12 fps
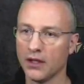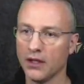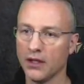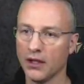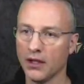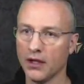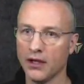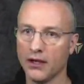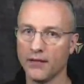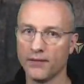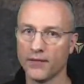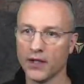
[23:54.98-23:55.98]

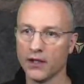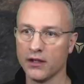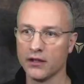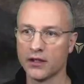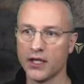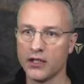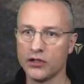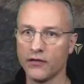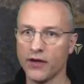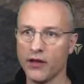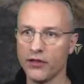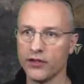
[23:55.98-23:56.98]
Yeah, another case of
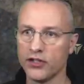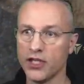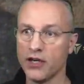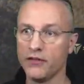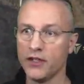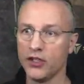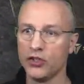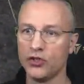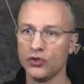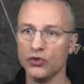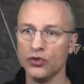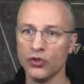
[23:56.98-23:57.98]
health and safety.
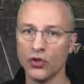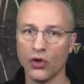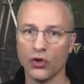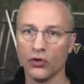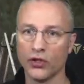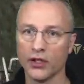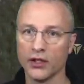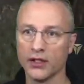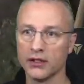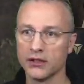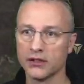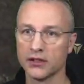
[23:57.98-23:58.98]
Do not look at
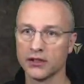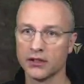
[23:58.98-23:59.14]
this.